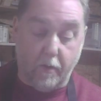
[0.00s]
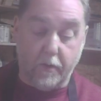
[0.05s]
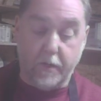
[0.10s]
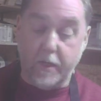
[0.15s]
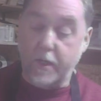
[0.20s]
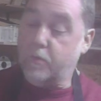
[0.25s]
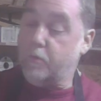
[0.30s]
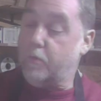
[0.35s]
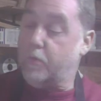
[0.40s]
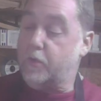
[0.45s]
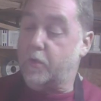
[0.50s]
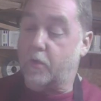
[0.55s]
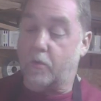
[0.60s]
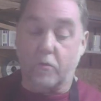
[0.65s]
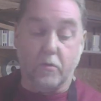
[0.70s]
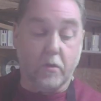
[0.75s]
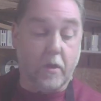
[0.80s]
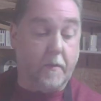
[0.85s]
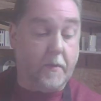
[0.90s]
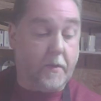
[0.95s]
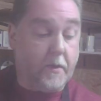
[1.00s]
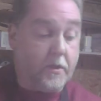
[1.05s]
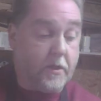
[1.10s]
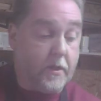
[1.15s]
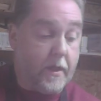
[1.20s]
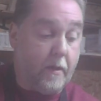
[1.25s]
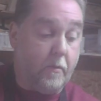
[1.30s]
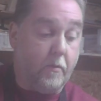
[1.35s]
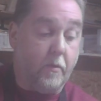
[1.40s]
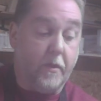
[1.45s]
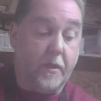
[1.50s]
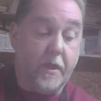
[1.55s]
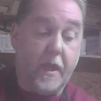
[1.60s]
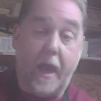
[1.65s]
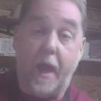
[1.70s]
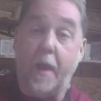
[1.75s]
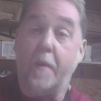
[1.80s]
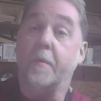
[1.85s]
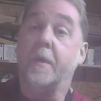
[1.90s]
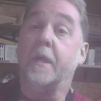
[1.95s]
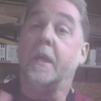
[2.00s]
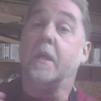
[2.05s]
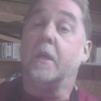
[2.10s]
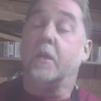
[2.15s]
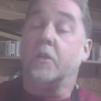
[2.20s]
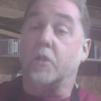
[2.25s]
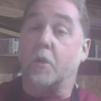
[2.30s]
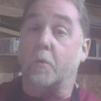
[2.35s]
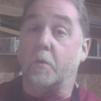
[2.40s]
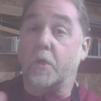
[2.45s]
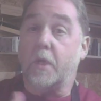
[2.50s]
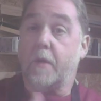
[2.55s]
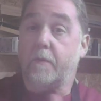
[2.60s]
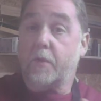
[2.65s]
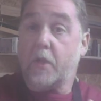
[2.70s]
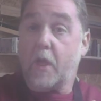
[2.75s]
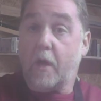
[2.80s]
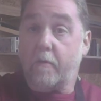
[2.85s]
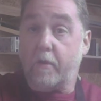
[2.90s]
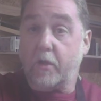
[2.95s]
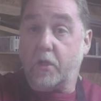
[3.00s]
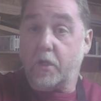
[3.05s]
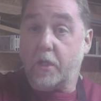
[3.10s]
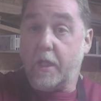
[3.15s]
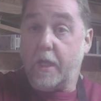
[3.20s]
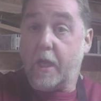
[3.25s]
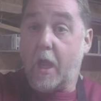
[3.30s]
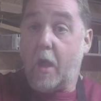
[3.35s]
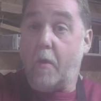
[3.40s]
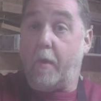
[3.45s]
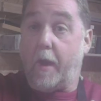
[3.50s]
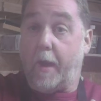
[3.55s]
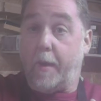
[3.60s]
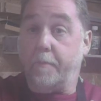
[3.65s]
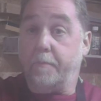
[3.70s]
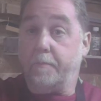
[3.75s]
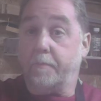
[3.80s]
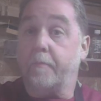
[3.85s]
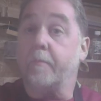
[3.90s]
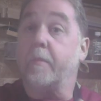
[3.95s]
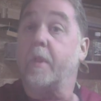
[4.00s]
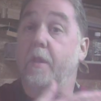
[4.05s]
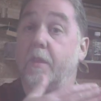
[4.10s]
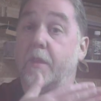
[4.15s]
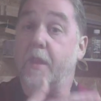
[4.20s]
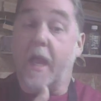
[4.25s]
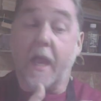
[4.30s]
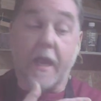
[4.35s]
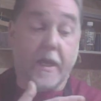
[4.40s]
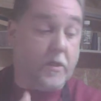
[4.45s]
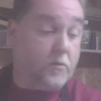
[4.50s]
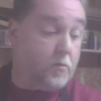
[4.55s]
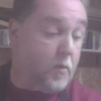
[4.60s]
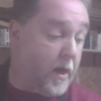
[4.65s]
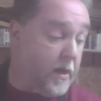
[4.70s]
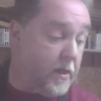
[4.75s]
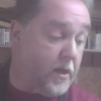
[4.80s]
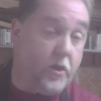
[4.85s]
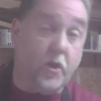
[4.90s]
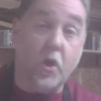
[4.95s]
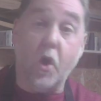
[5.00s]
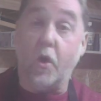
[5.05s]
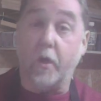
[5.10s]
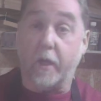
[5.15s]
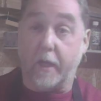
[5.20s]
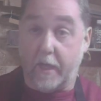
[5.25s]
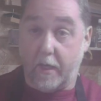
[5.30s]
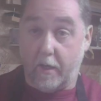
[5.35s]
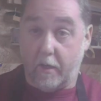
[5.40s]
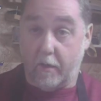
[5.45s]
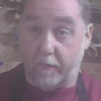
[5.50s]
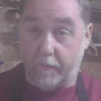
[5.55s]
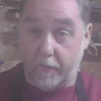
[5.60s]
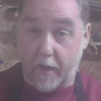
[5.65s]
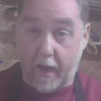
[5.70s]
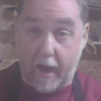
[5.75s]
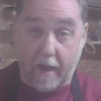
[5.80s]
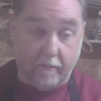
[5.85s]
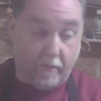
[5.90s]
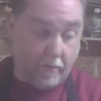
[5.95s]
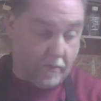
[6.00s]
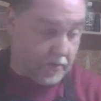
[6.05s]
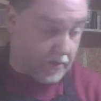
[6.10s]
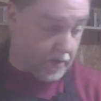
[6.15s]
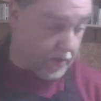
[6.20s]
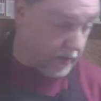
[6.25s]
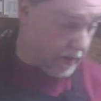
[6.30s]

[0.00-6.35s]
These ones all going to that one there, so whichever direction they go in, that is where the nock of your arrow is going